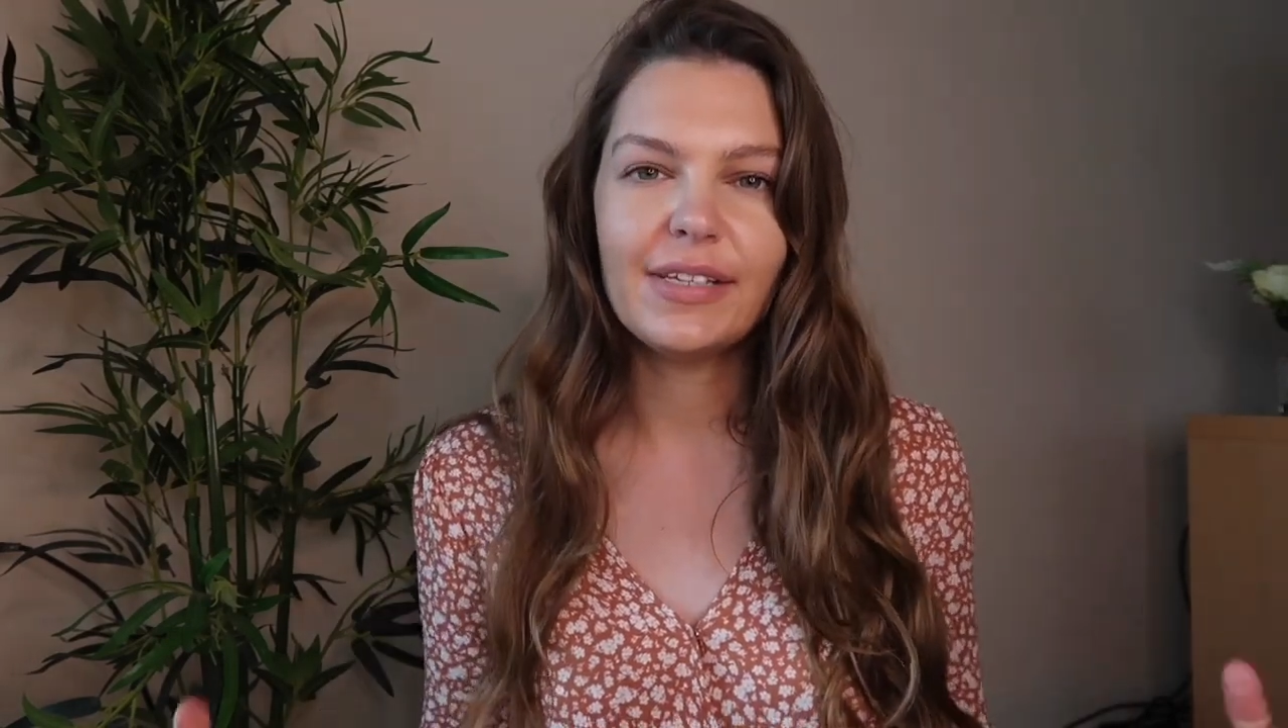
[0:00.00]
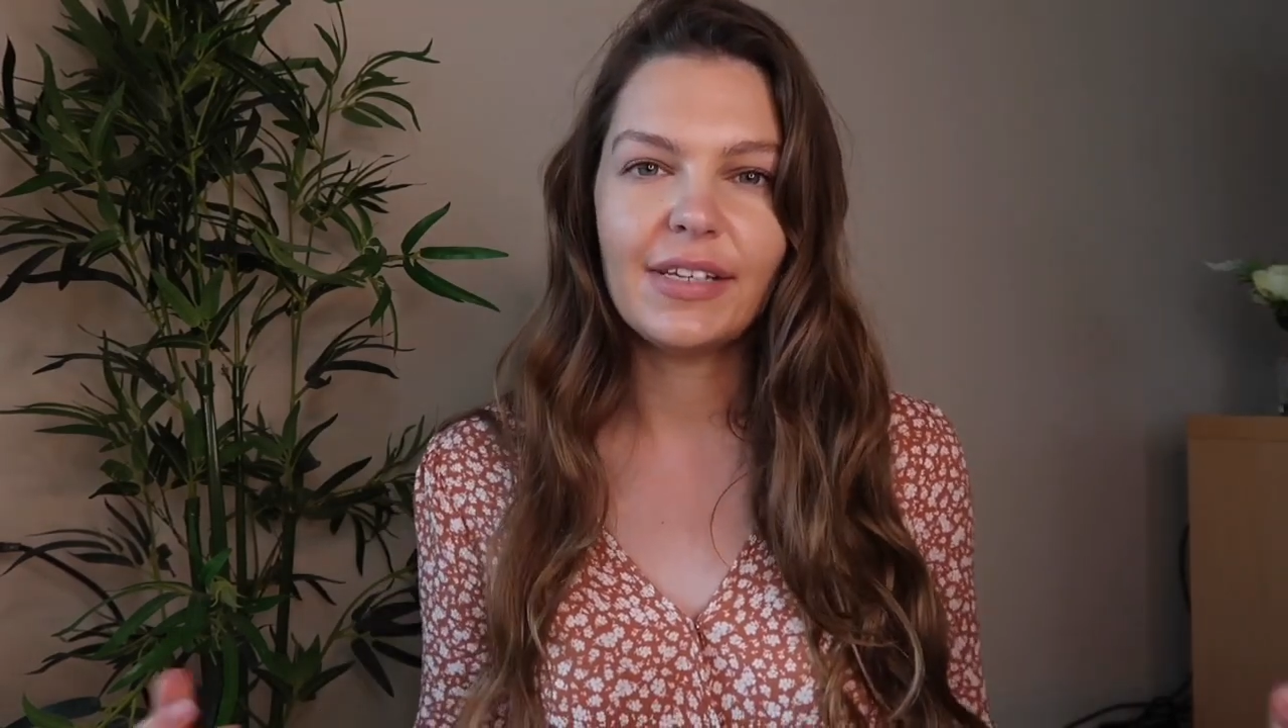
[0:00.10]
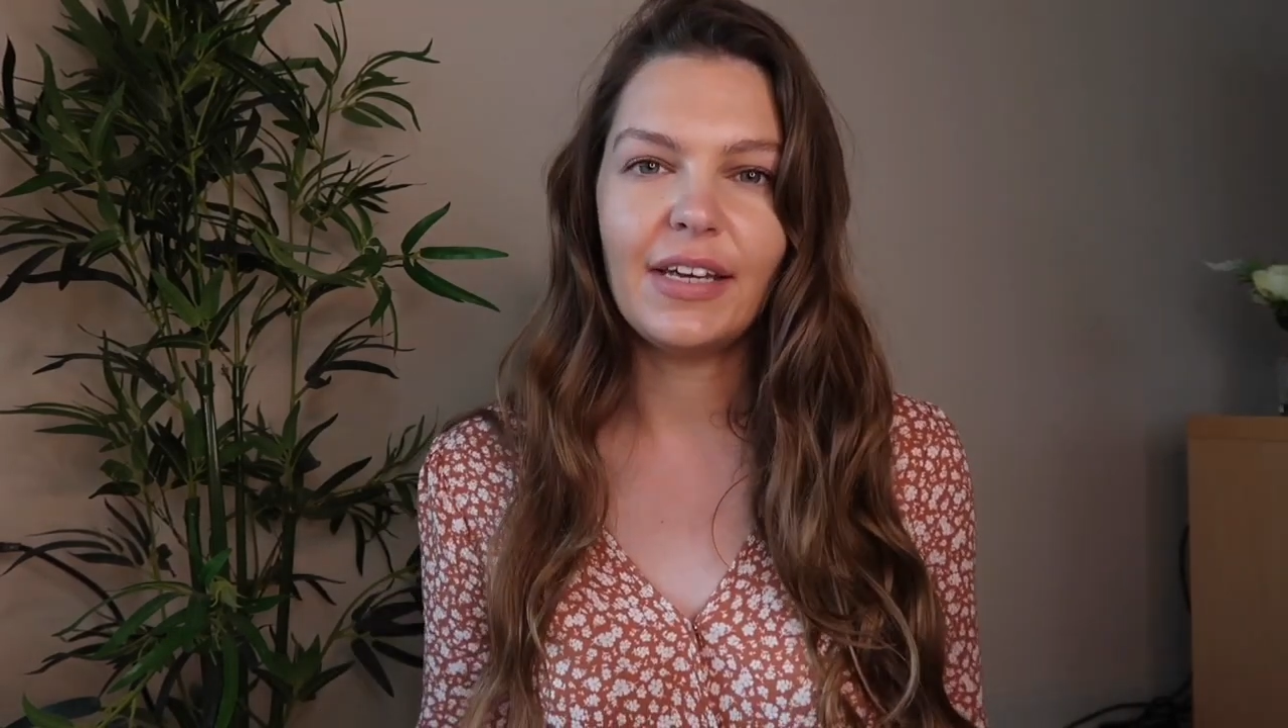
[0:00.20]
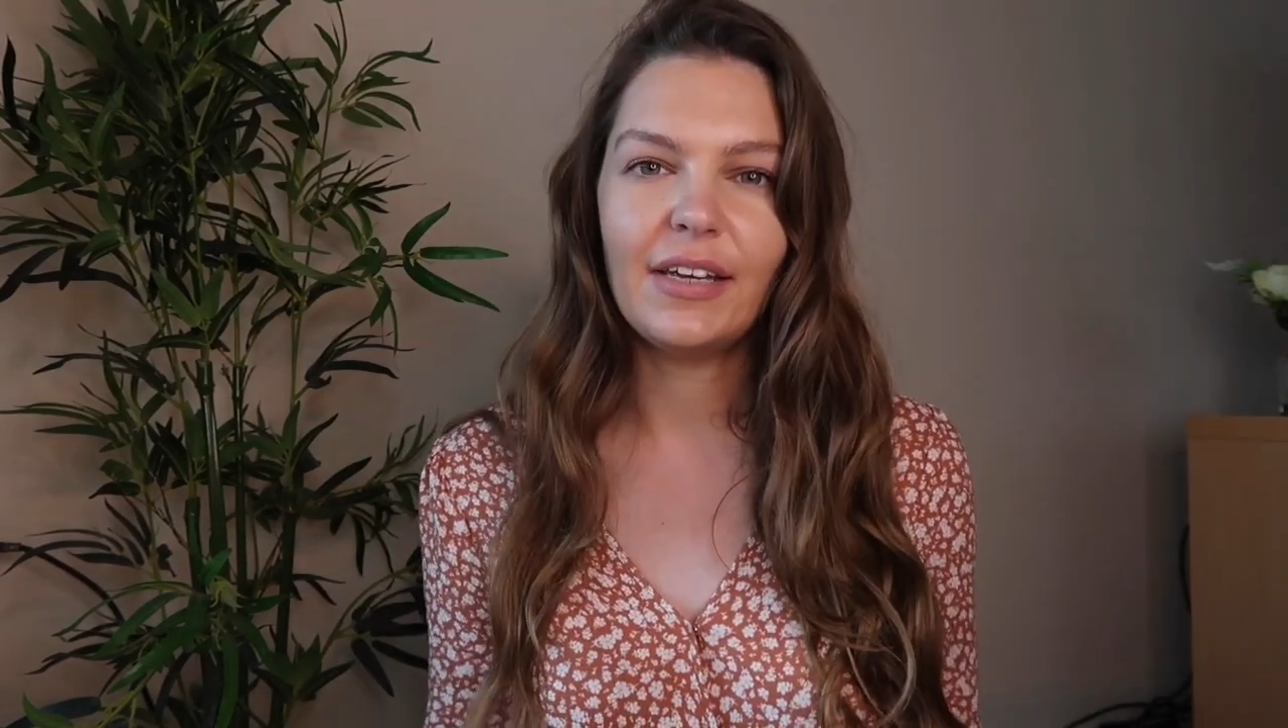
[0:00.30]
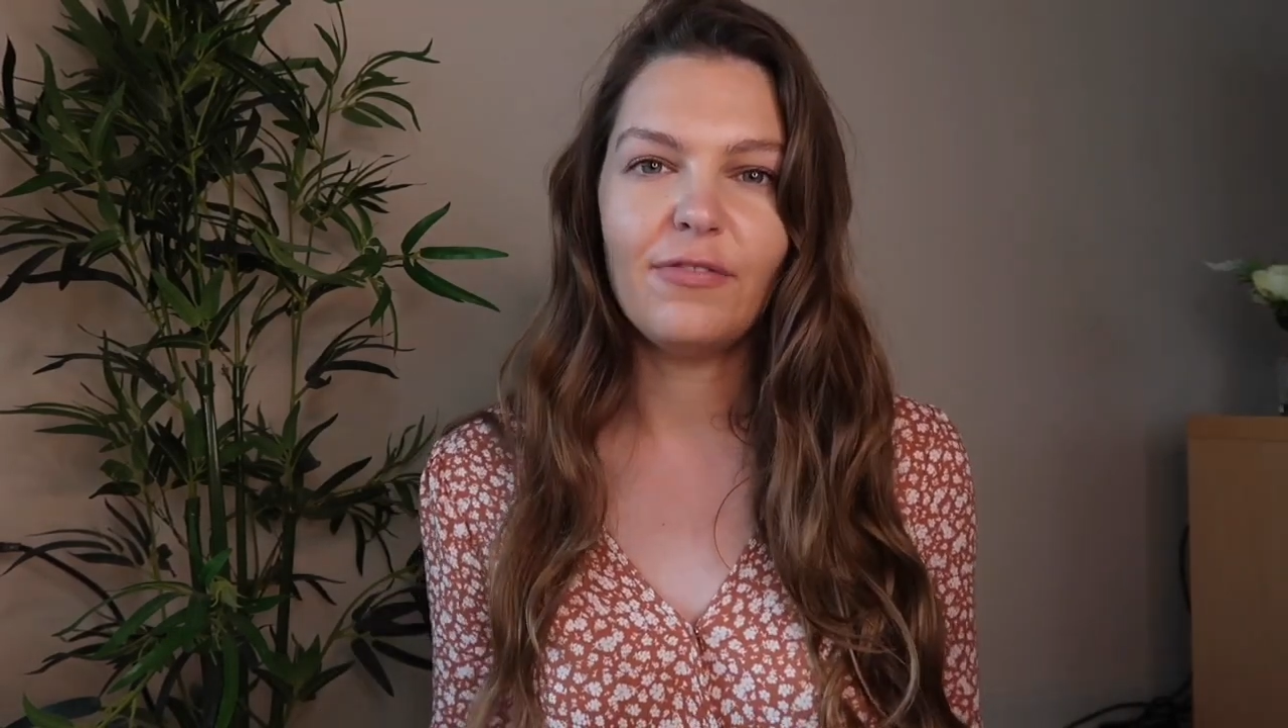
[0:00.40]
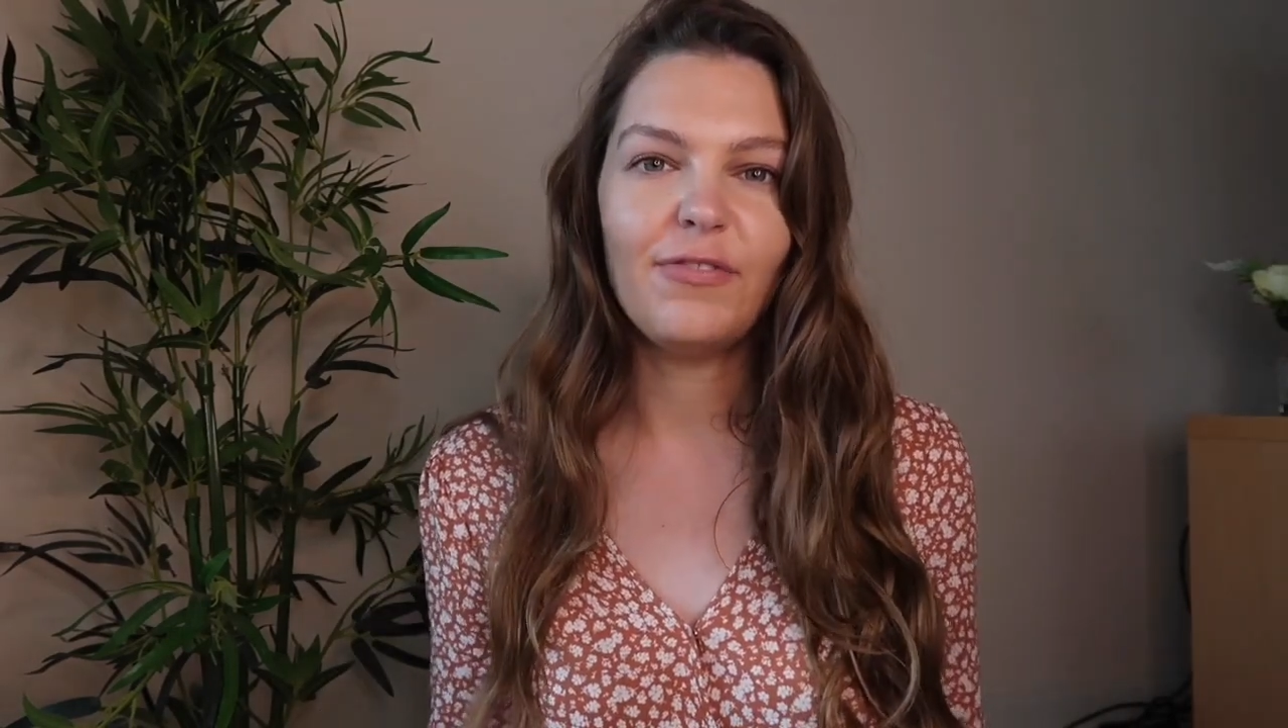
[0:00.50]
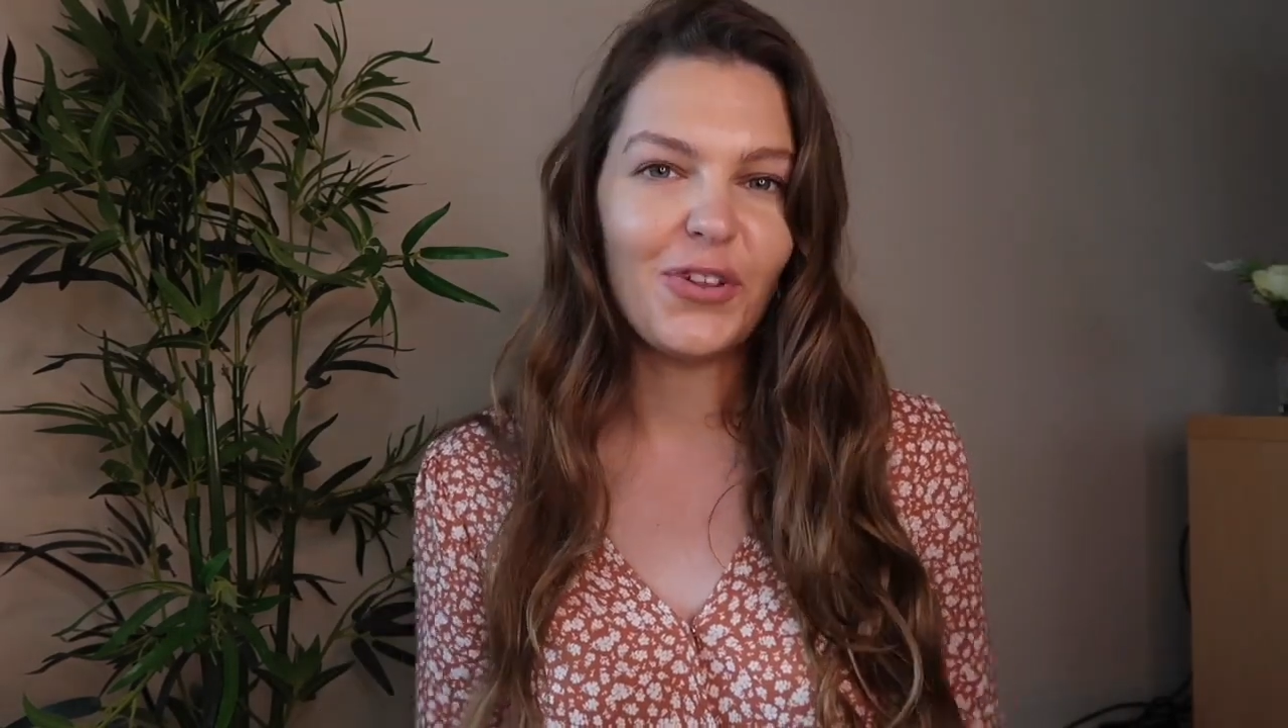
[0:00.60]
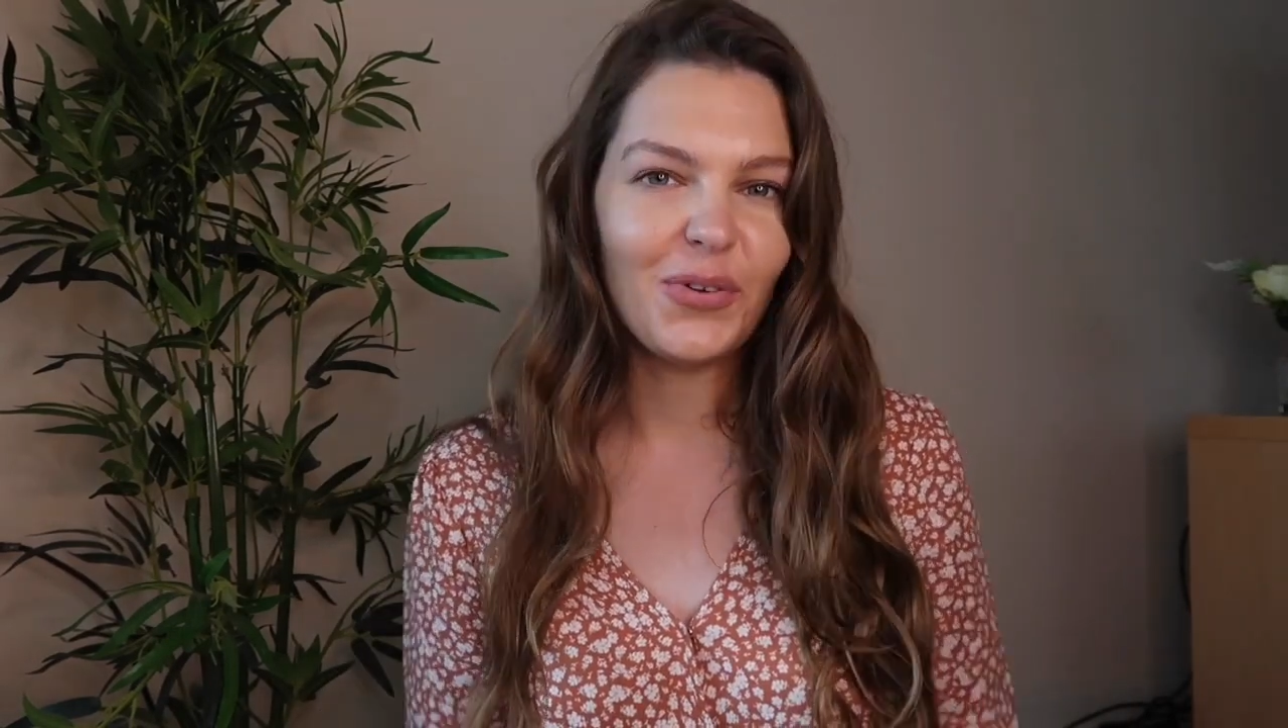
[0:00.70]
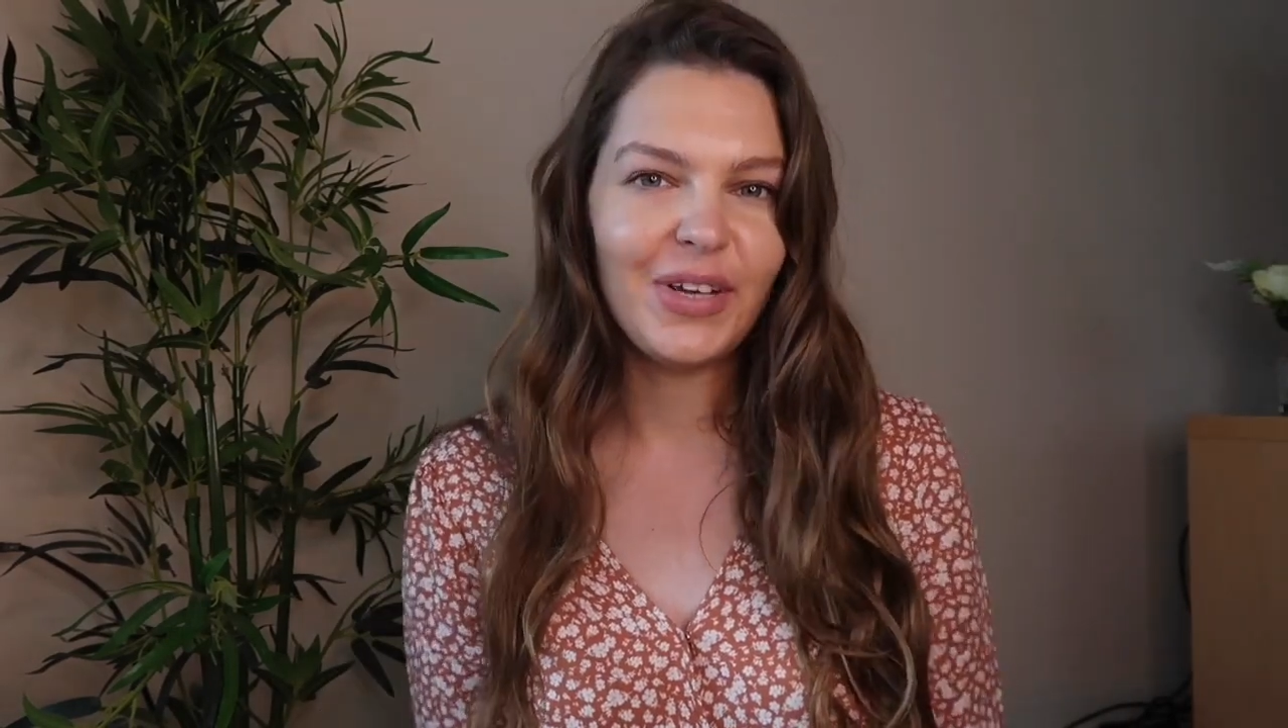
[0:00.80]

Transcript: skin for the